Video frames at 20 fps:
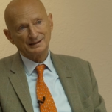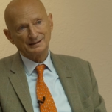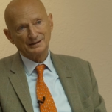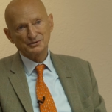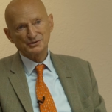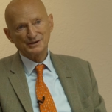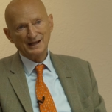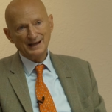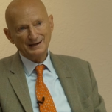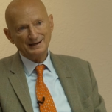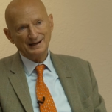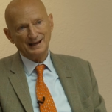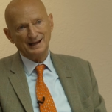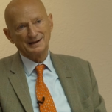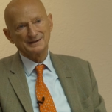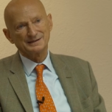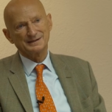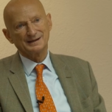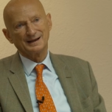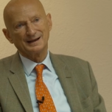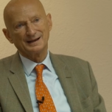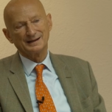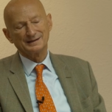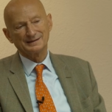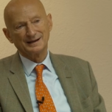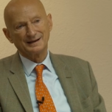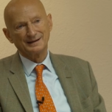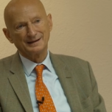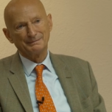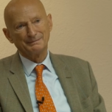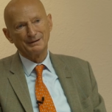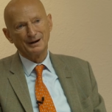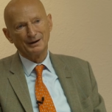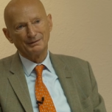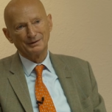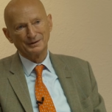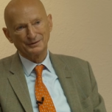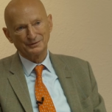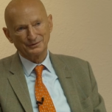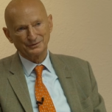that the state has, the, has then the
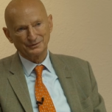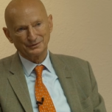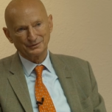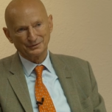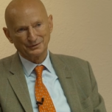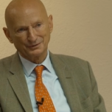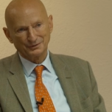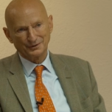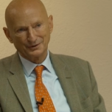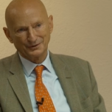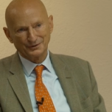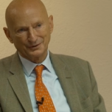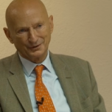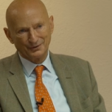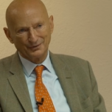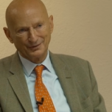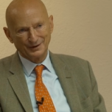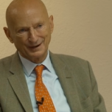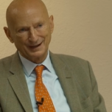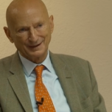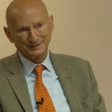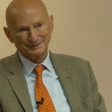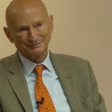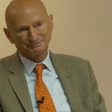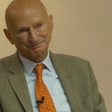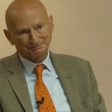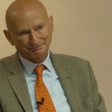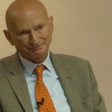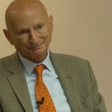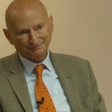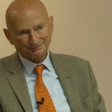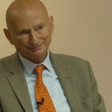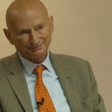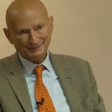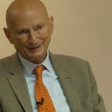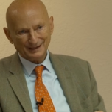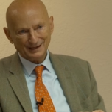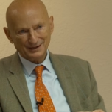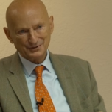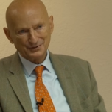power to, to, to control that.
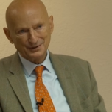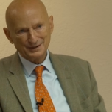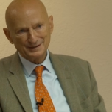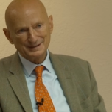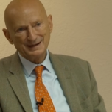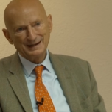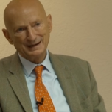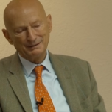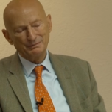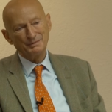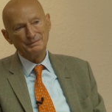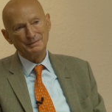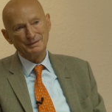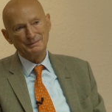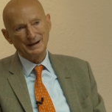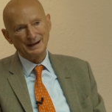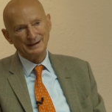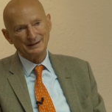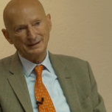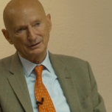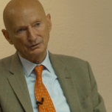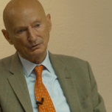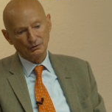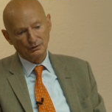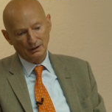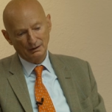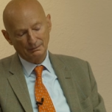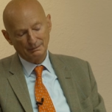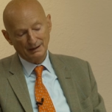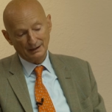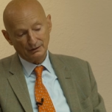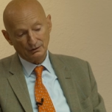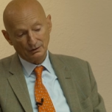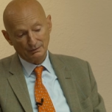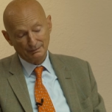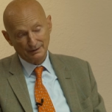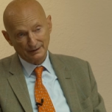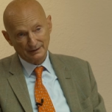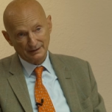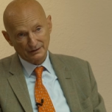So I think it would be better to, uh, by
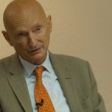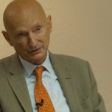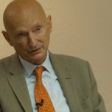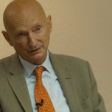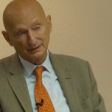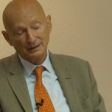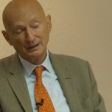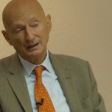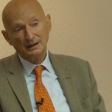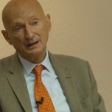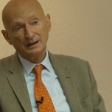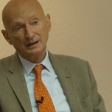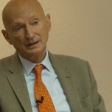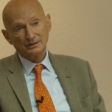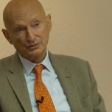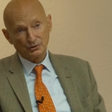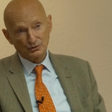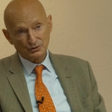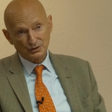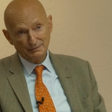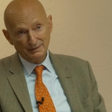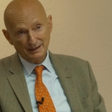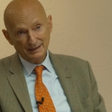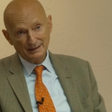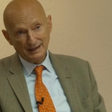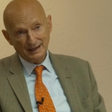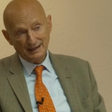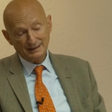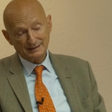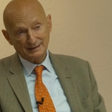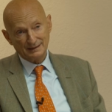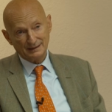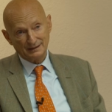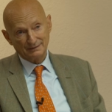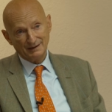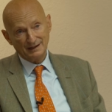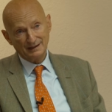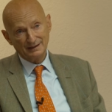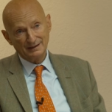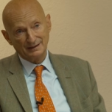competition. Social media has the
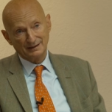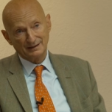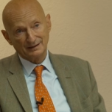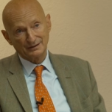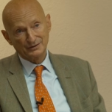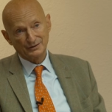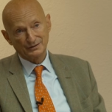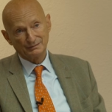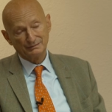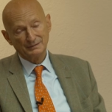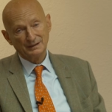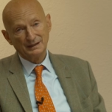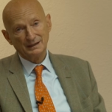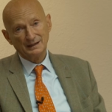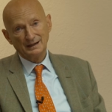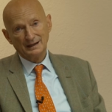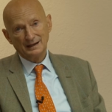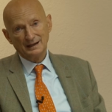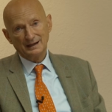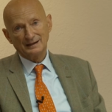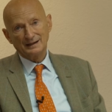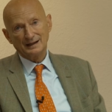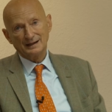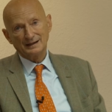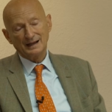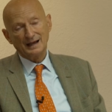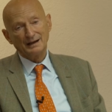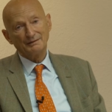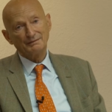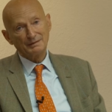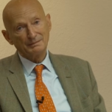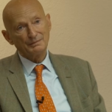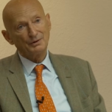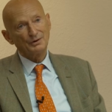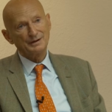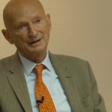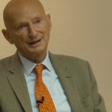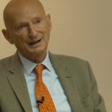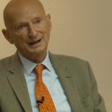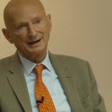advantage that
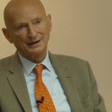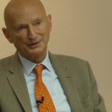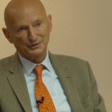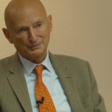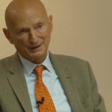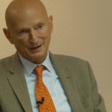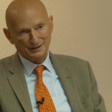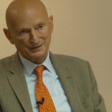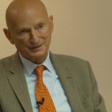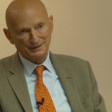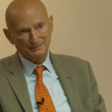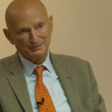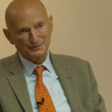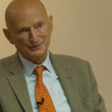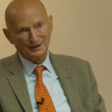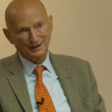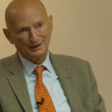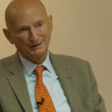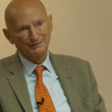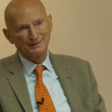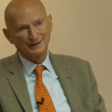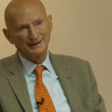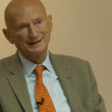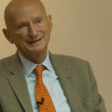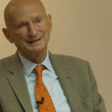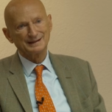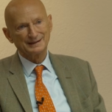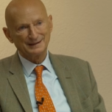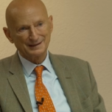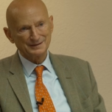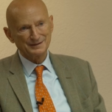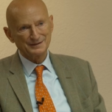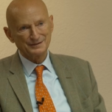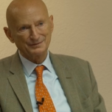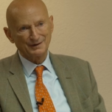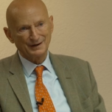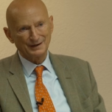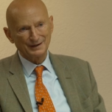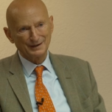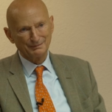everybody can express himself, and I think this is
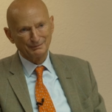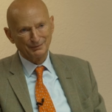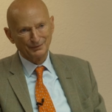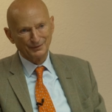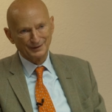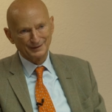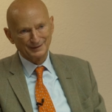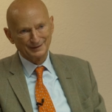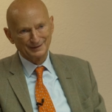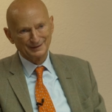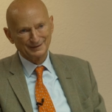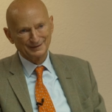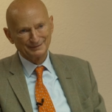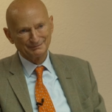very important.